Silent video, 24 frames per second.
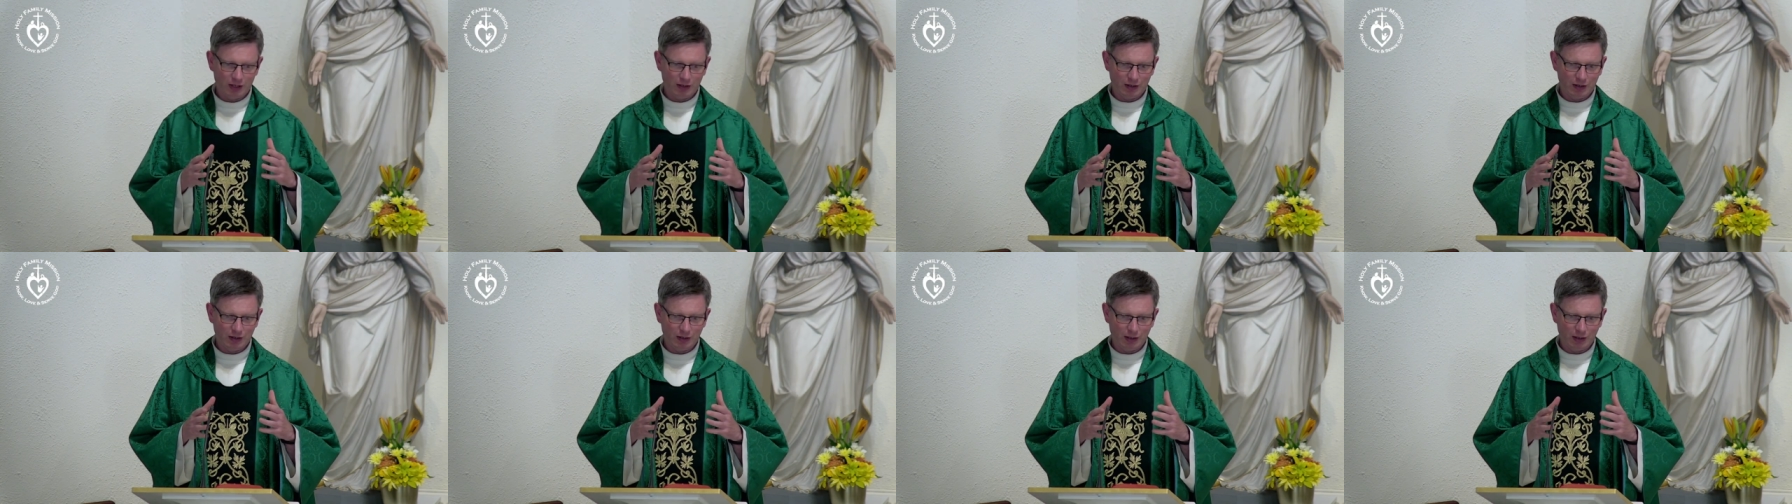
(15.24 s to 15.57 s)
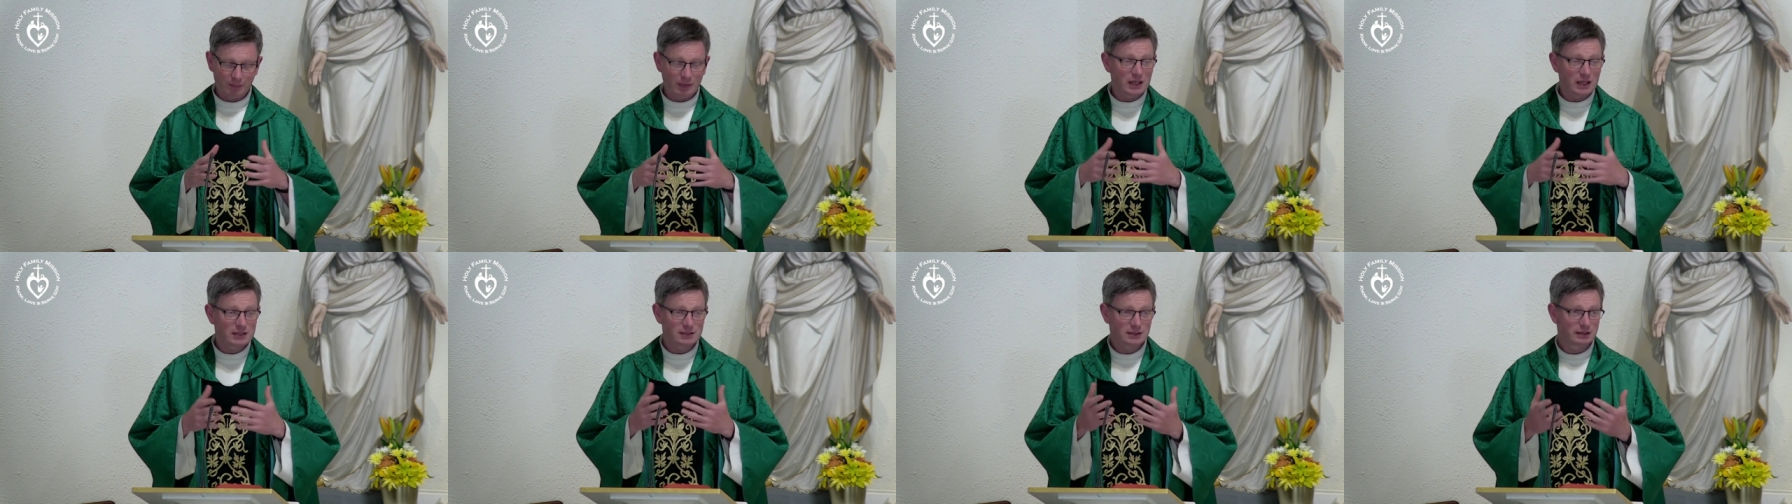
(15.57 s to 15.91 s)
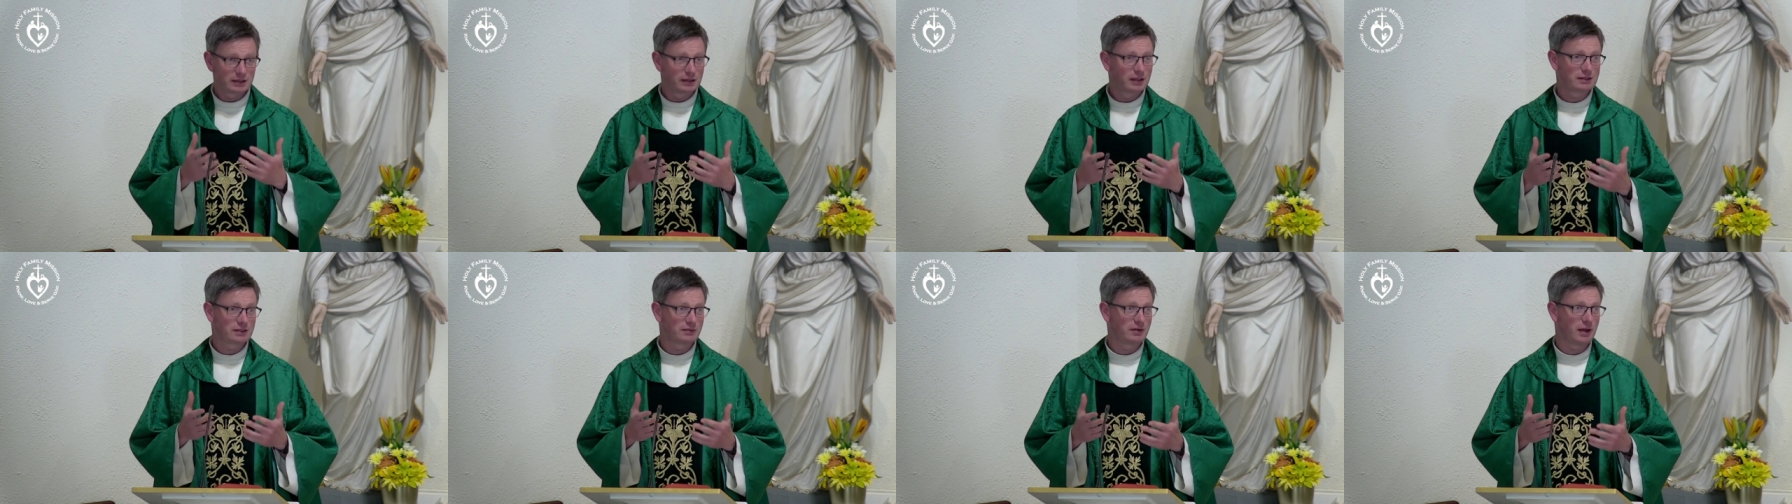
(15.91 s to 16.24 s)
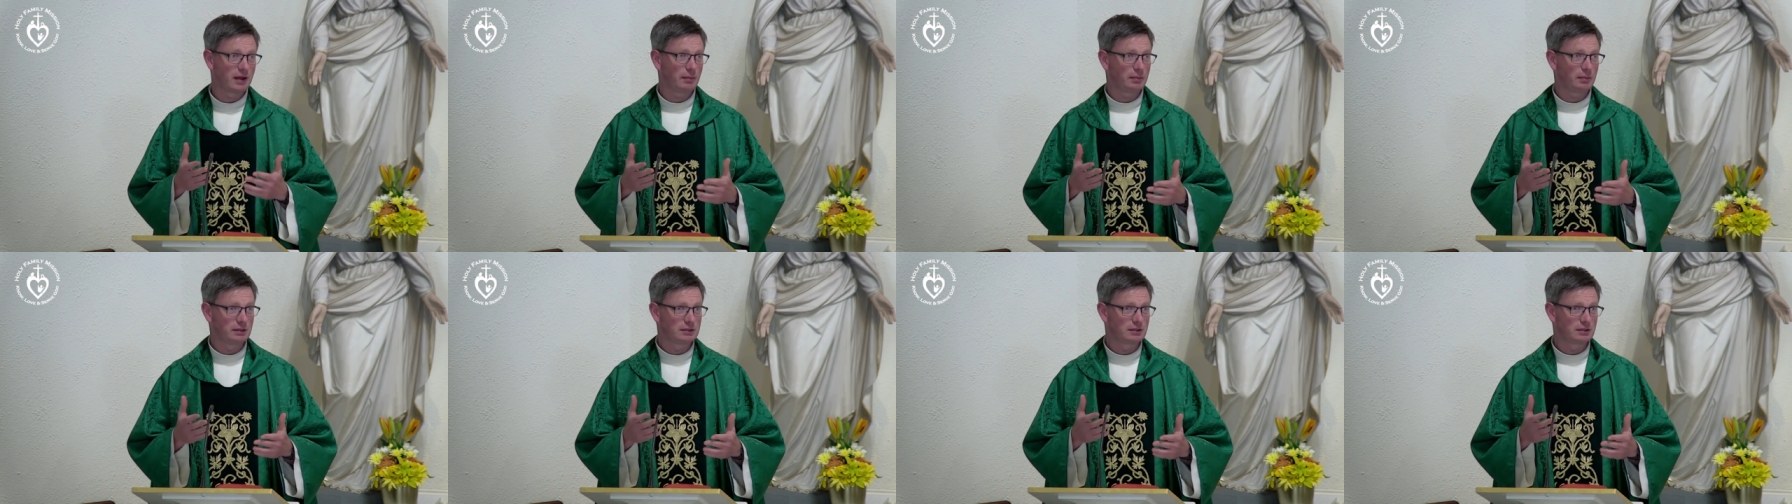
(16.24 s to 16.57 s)
amazing things have
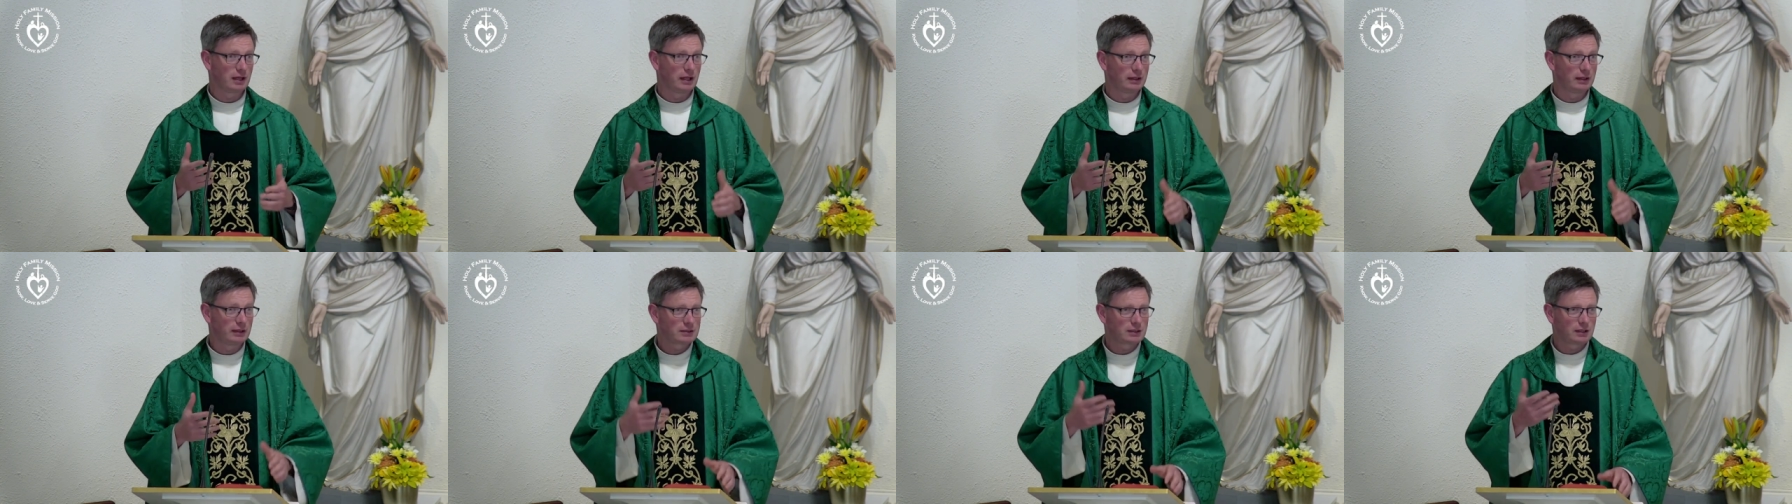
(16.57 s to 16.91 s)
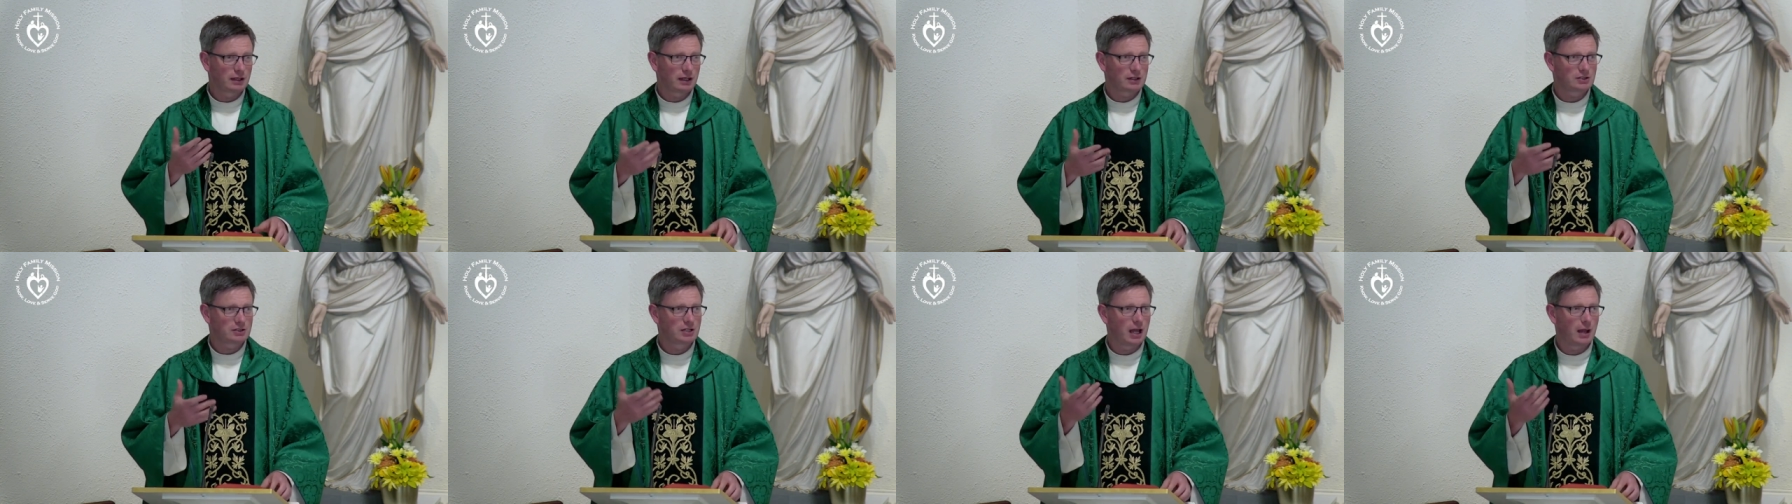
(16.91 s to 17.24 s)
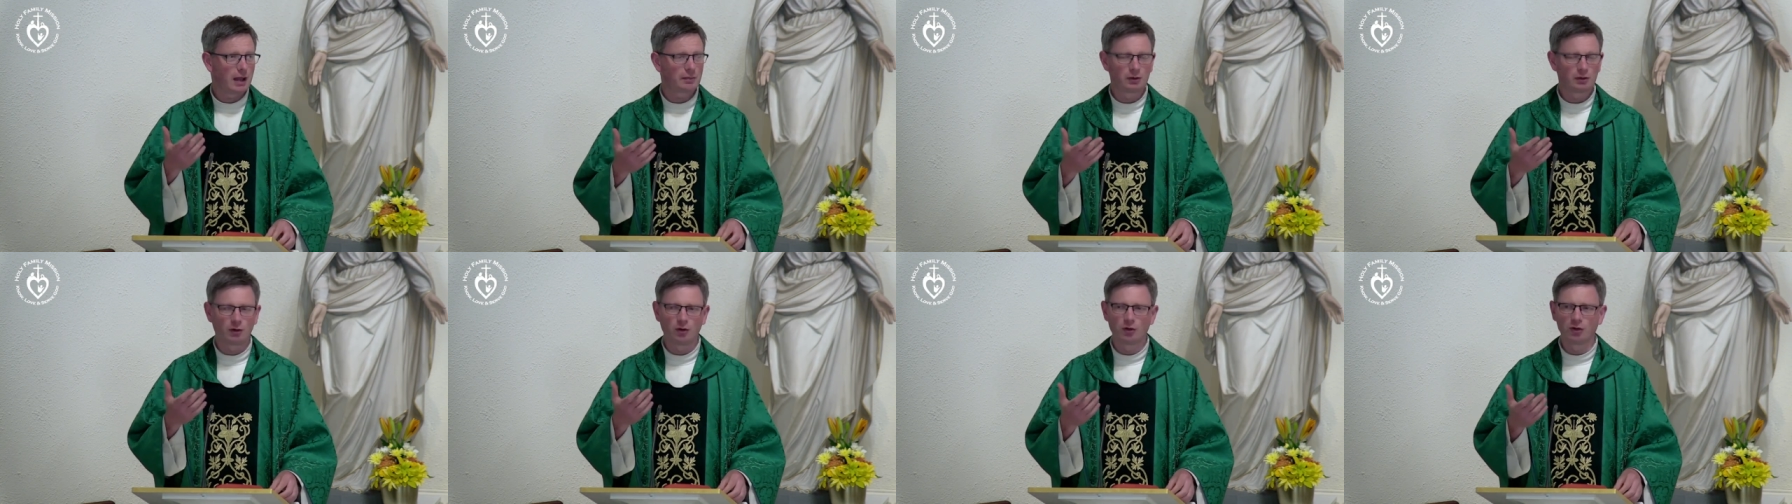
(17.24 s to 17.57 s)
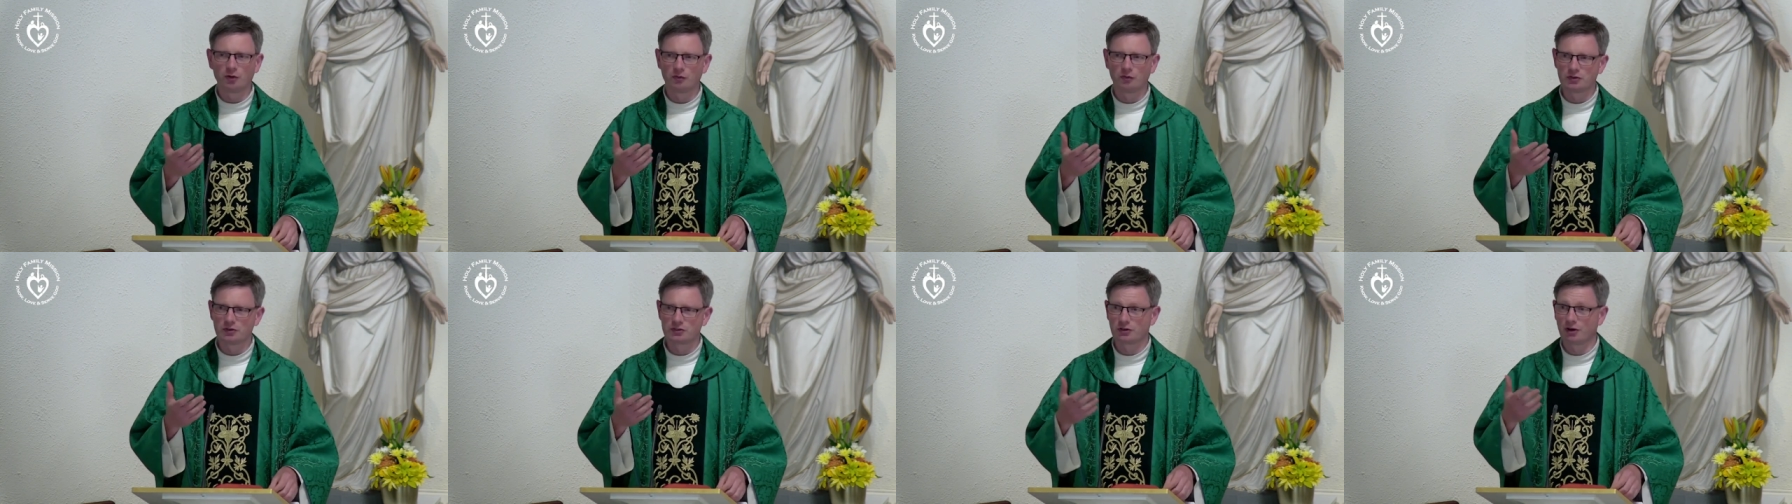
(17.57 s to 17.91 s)
happened. And this can actually happen to all
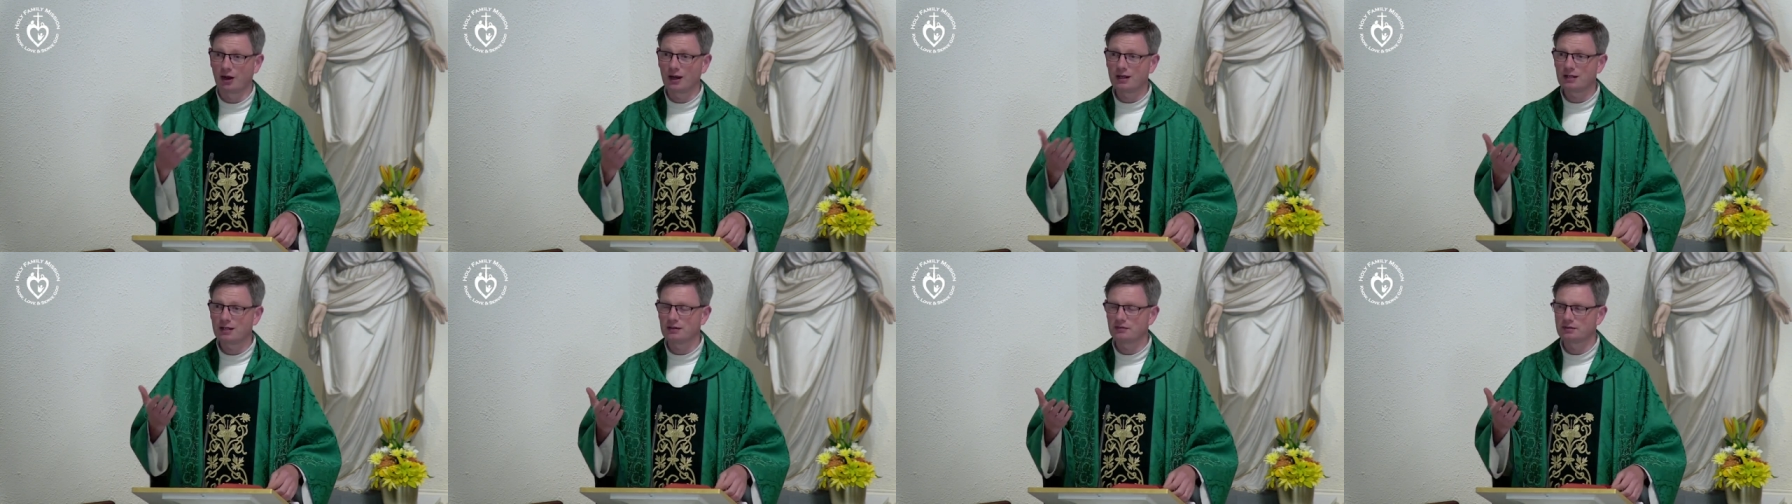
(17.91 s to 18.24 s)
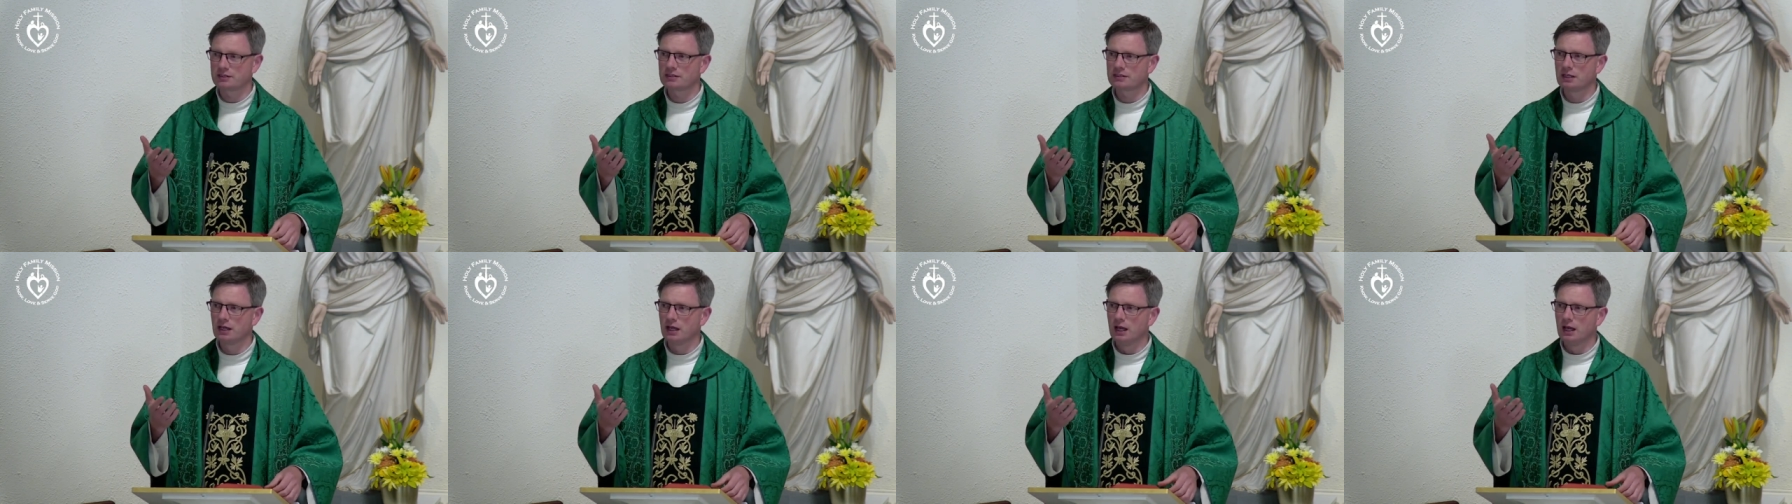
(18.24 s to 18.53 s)
of us, or any of us.